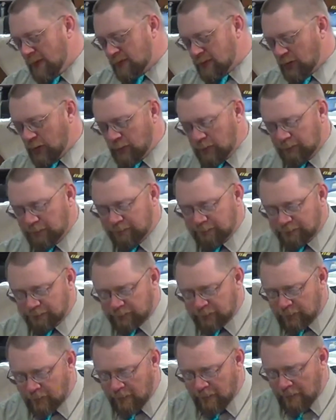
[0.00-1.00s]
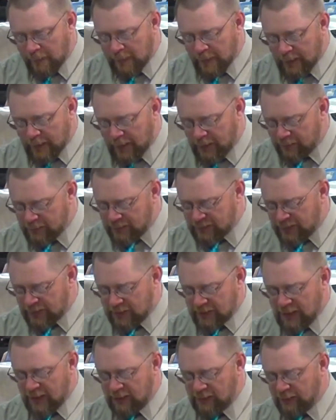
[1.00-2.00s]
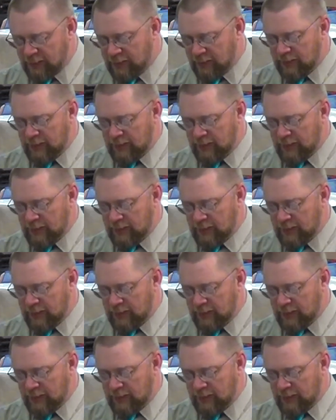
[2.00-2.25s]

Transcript: so, having said that,